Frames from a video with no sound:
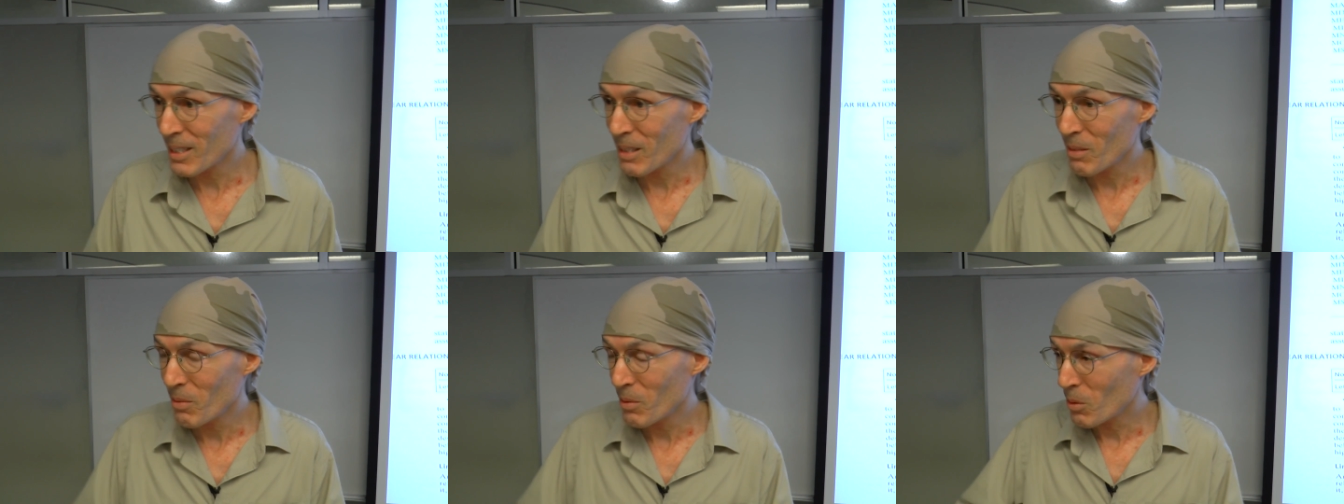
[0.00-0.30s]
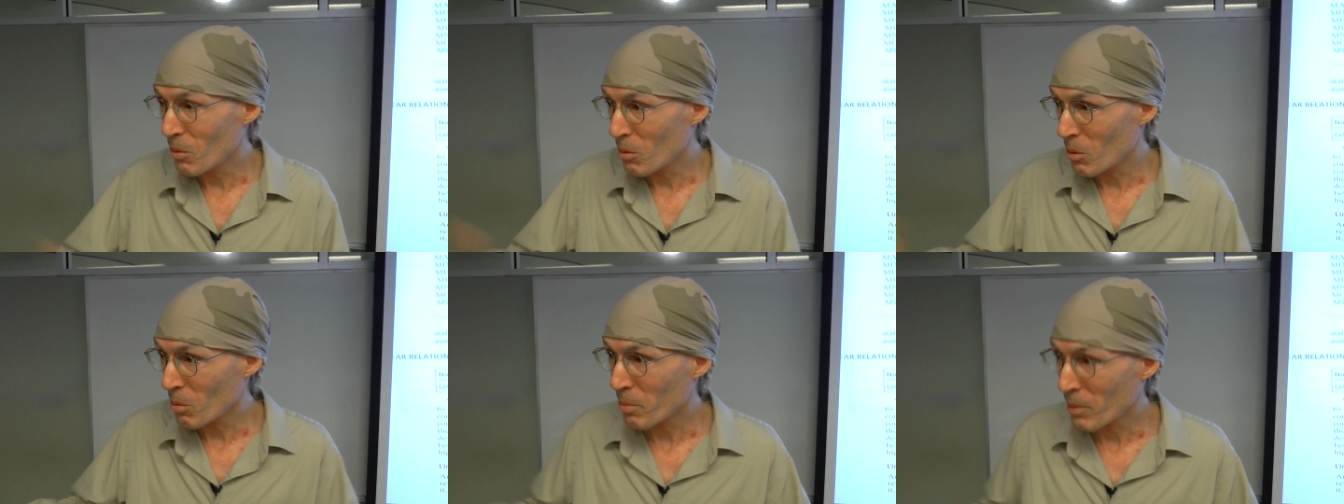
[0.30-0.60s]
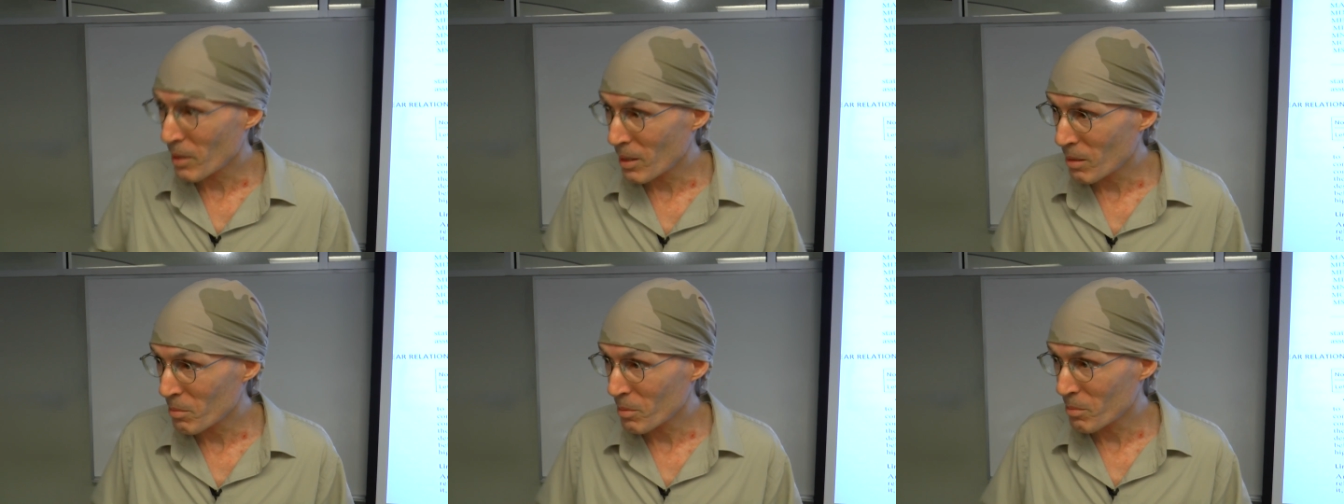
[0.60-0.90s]
even though the
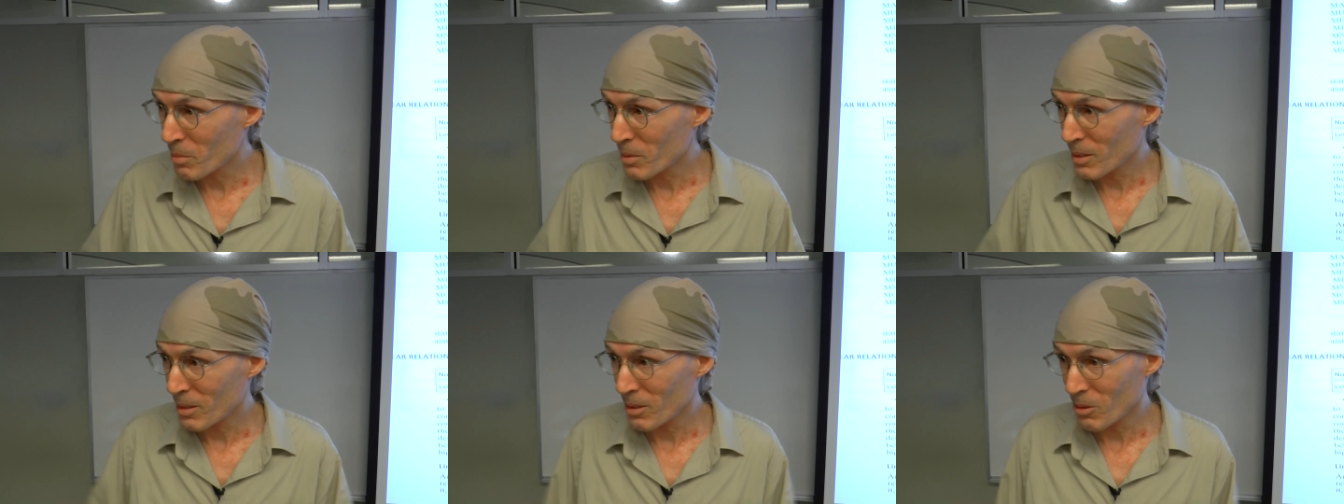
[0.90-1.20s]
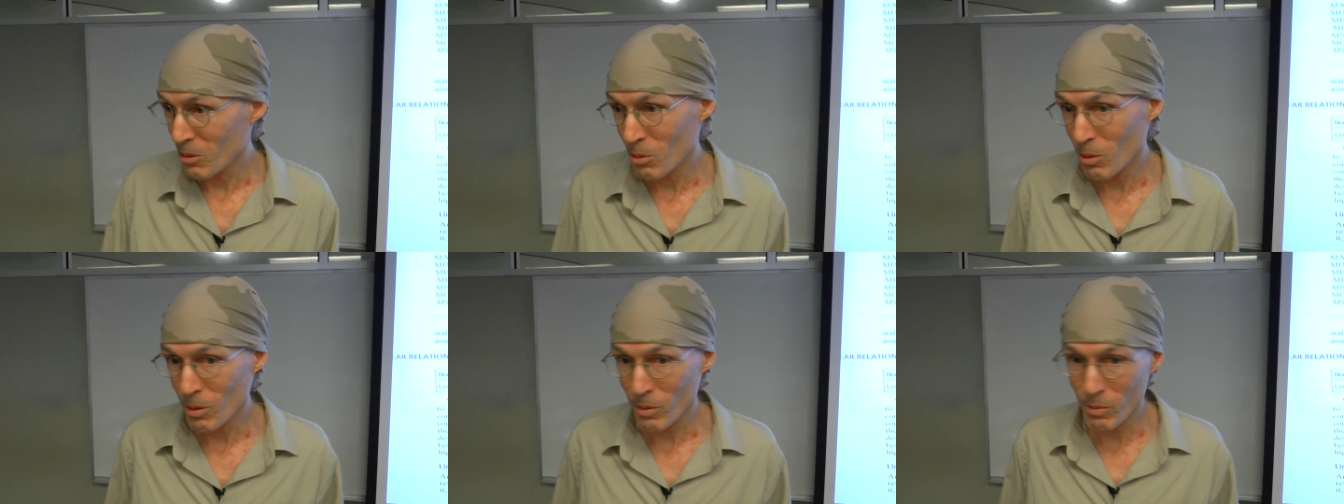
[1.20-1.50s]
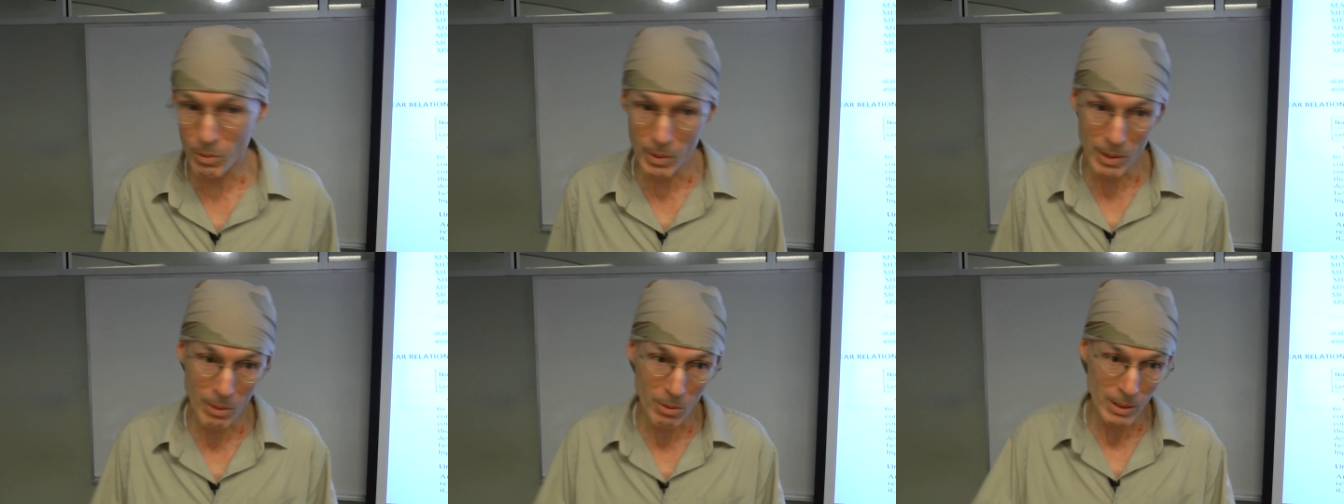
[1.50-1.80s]
problems in the
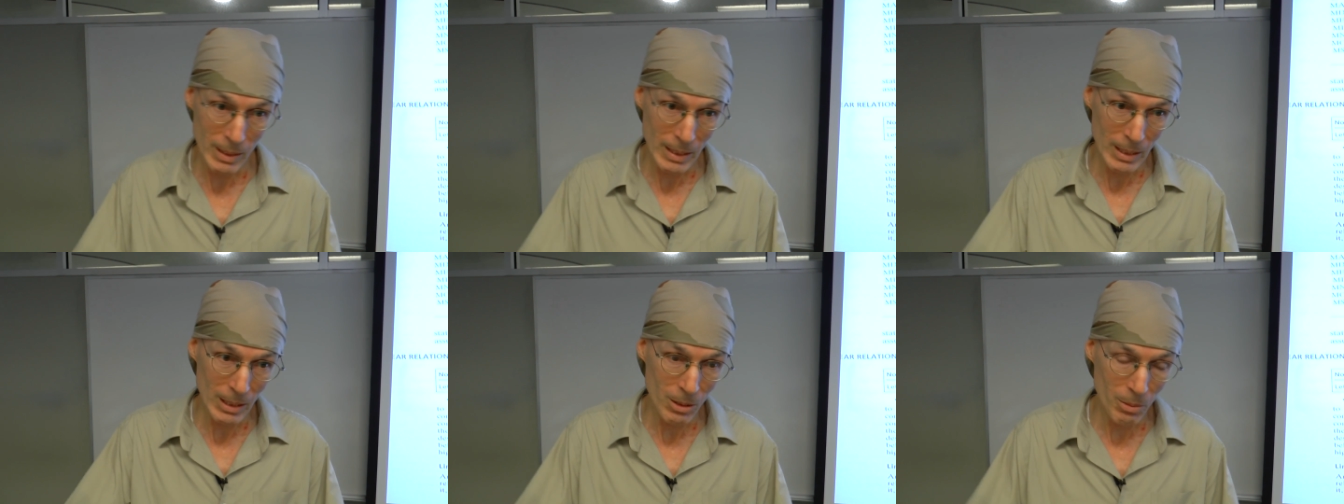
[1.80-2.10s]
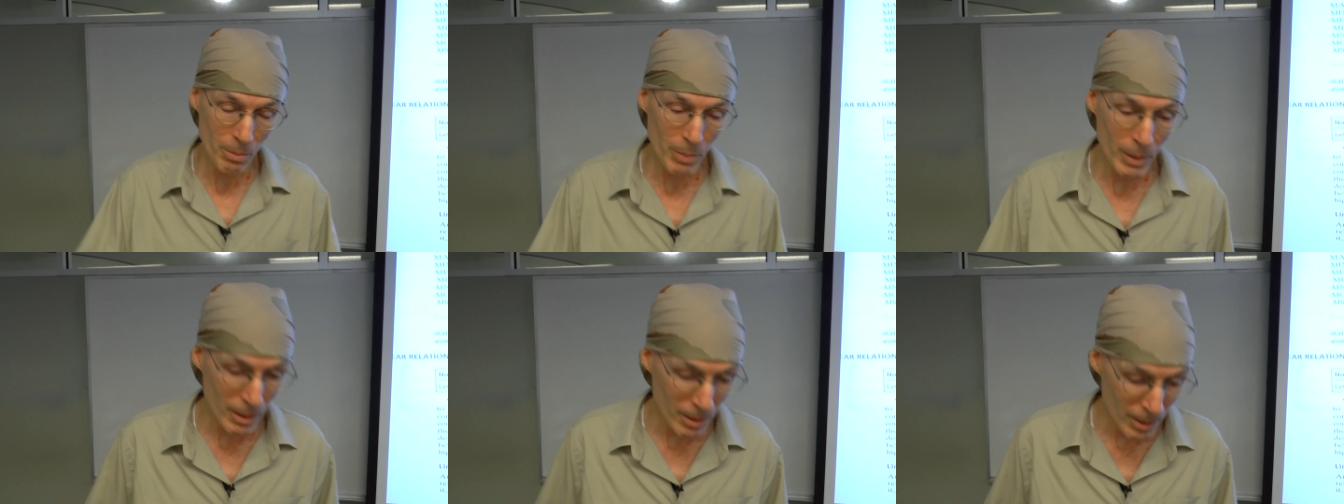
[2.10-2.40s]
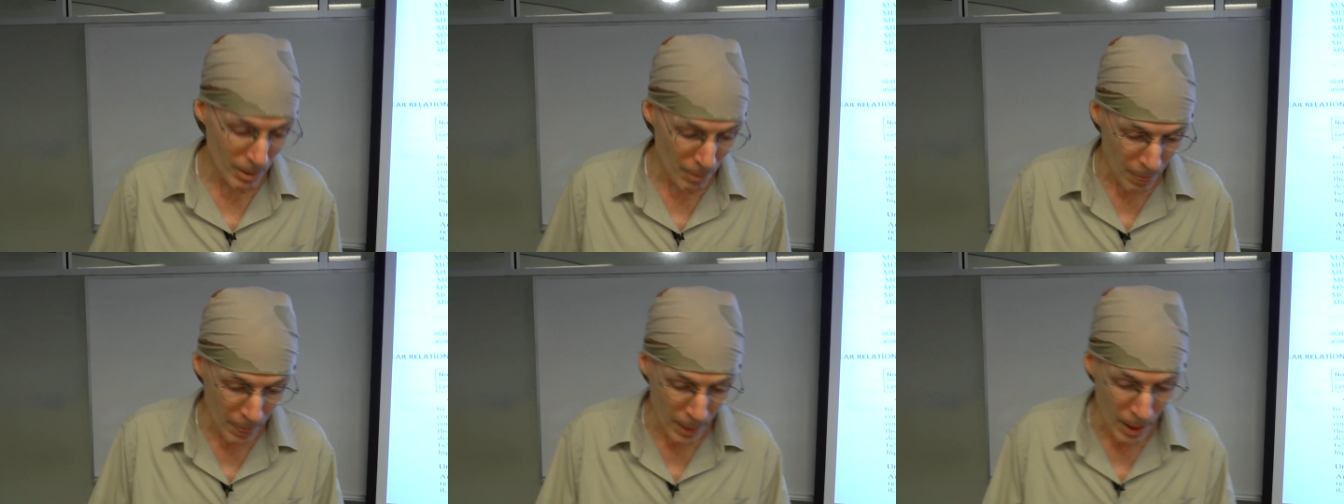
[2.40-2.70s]
software disappeared.